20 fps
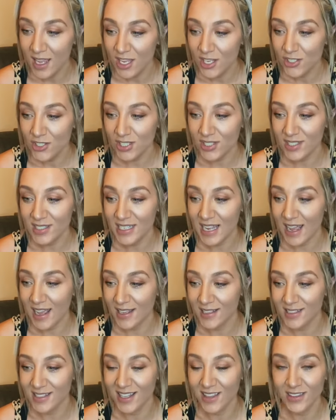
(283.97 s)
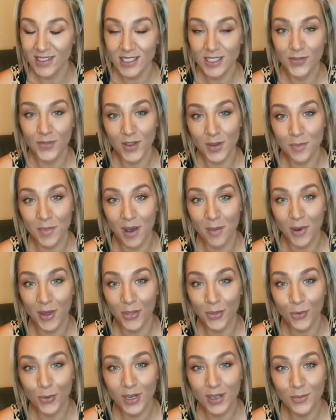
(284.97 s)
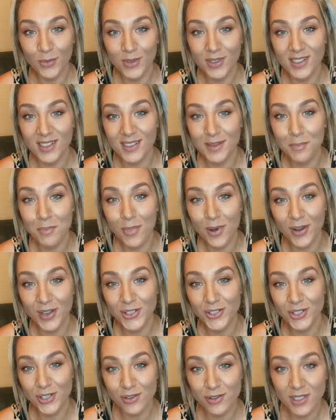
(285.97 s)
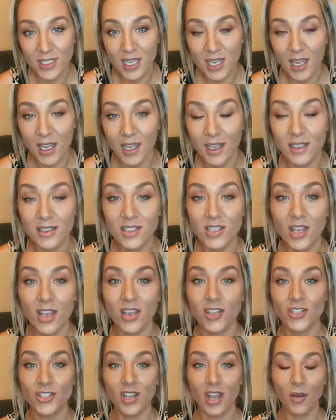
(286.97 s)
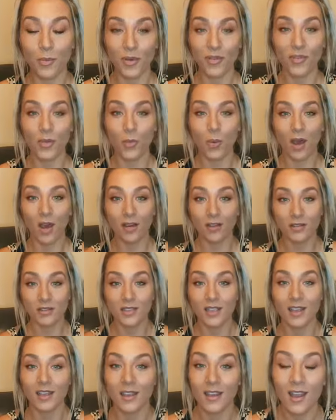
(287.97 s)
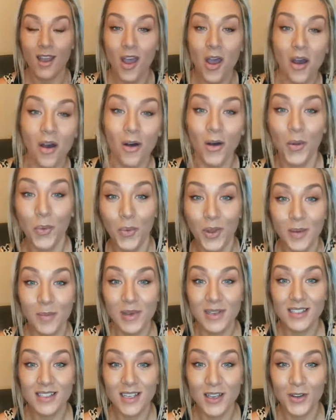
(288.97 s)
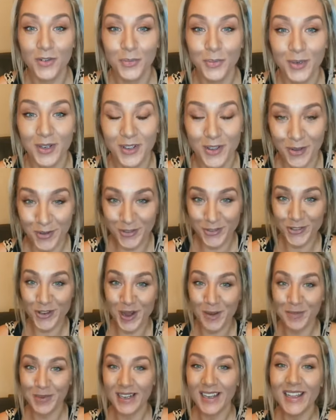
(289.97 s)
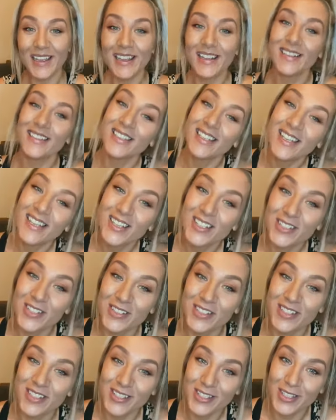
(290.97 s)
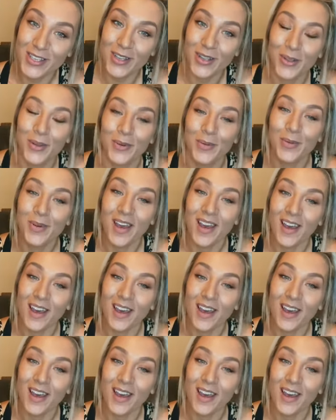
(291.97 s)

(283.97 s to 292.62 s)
just as this fit mum, I thought it was my duty to share with the world that I wee myself when I go on a trampoline, just to